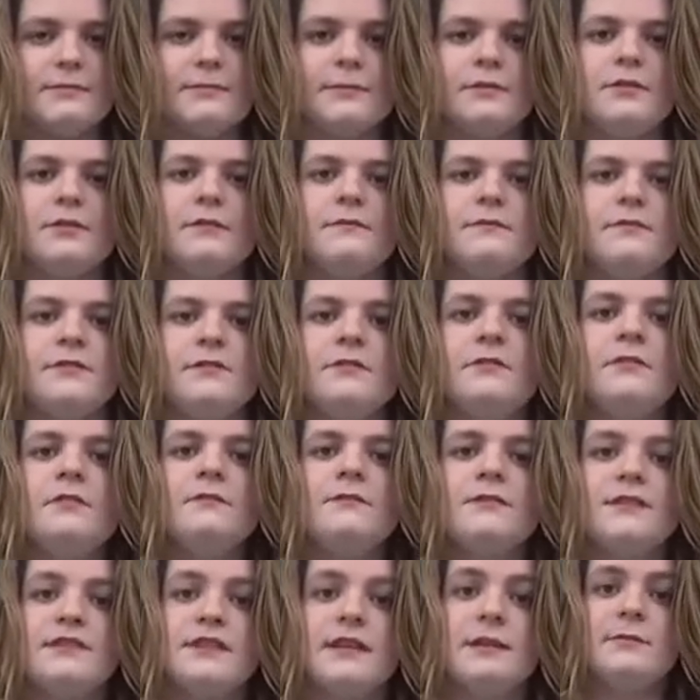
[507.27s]
when you have two
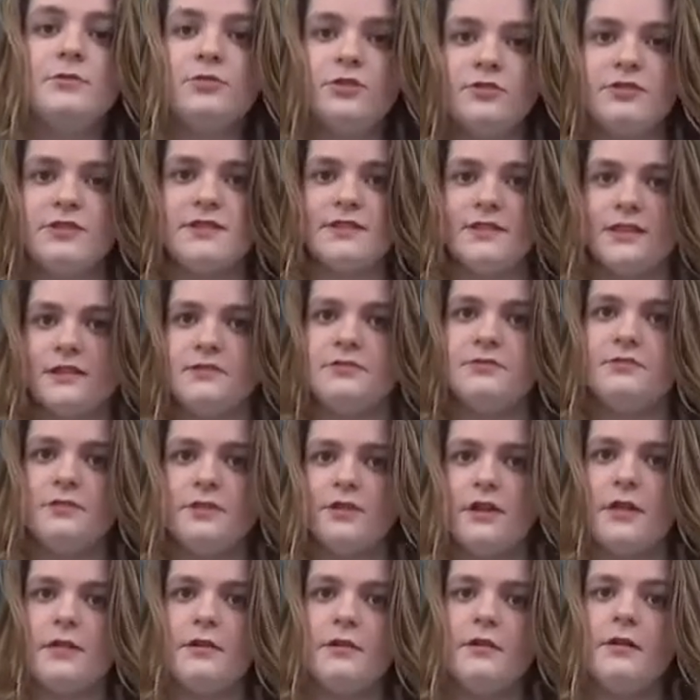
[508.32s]
of the same charges next to
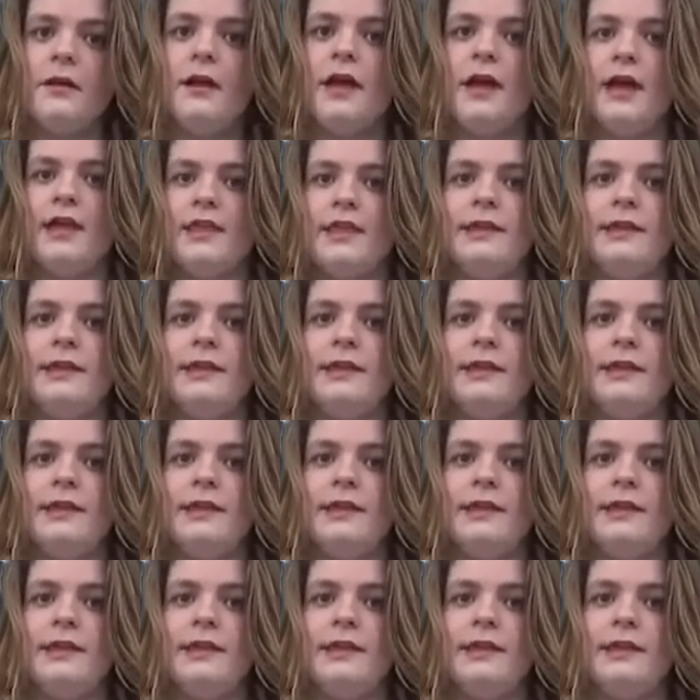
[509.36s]
each other,